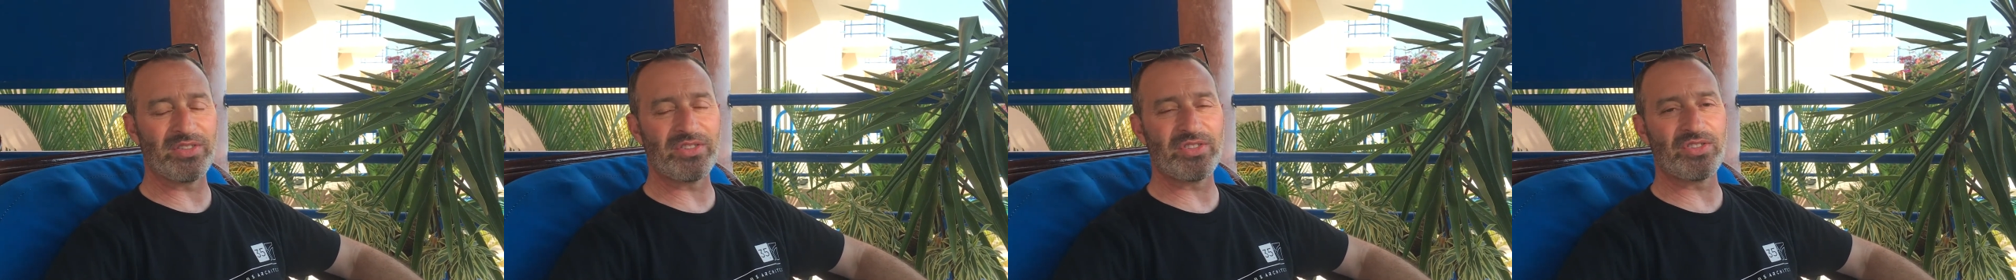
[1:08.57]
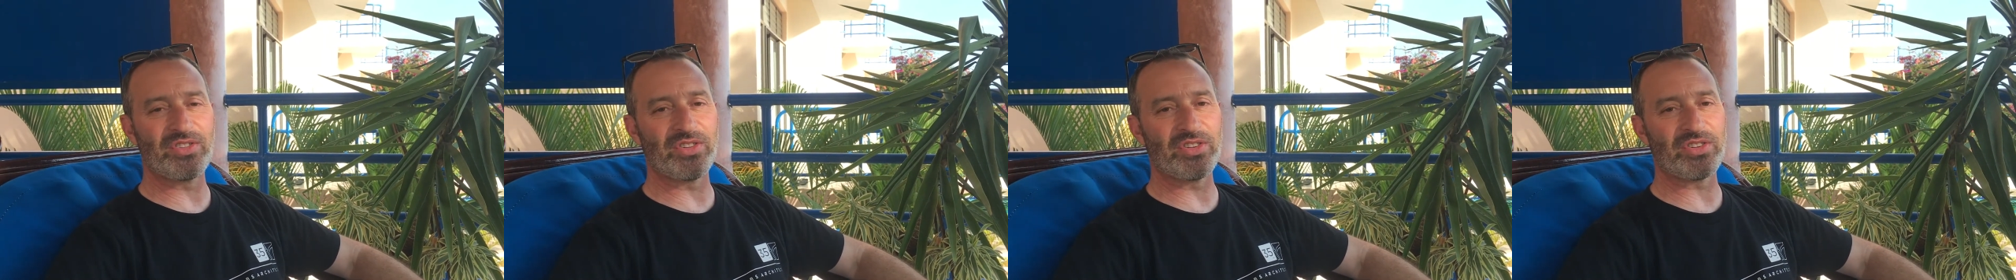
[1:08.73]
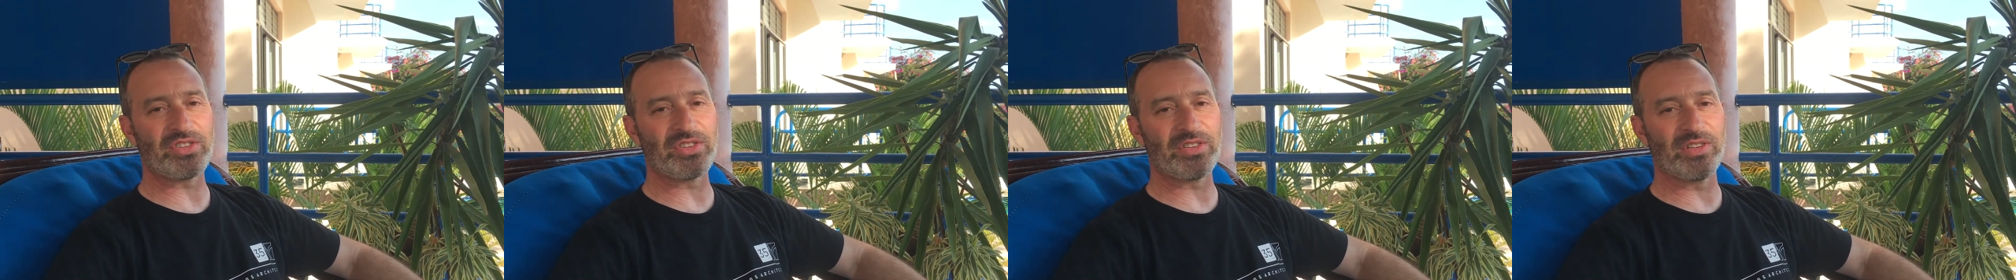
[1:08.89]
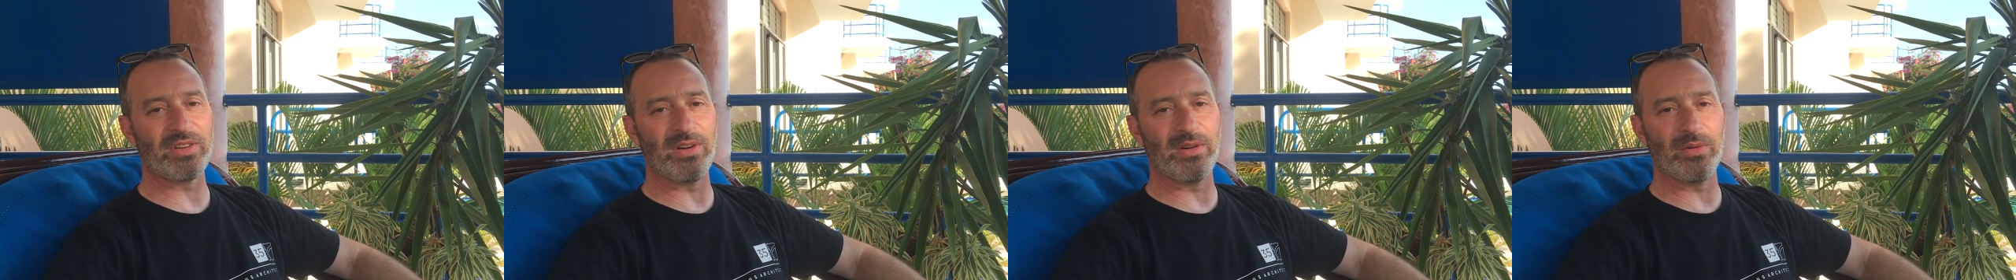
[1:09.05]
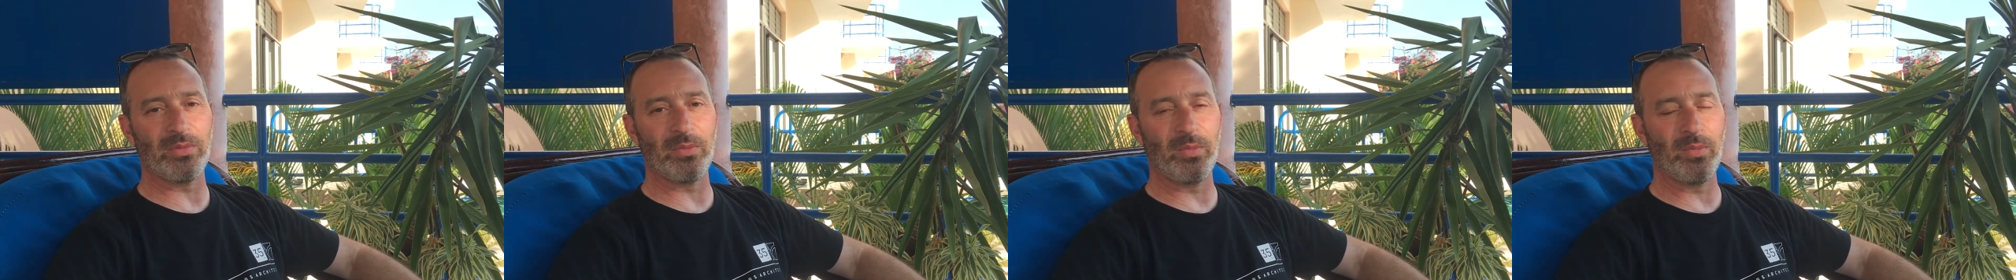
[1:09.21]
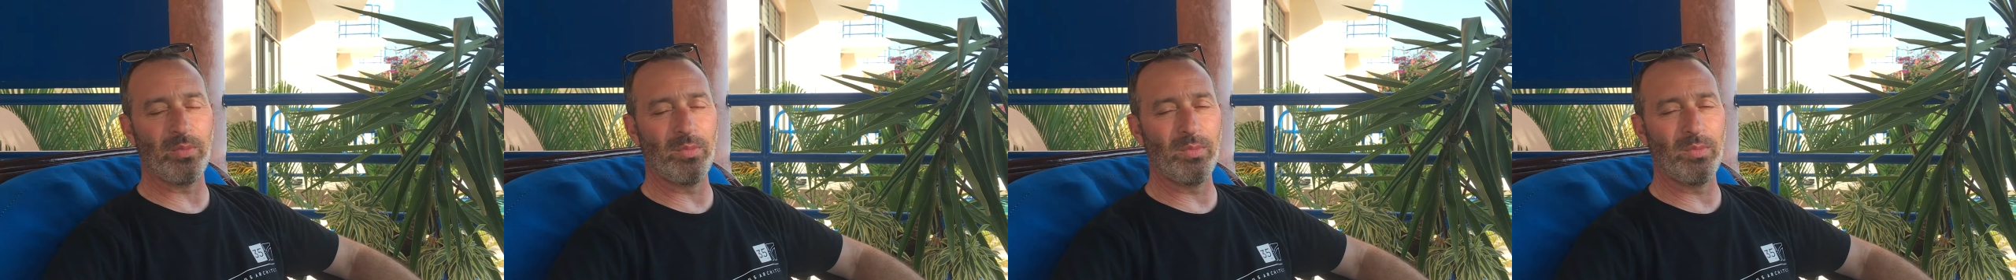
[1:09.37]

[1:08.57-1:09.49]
just a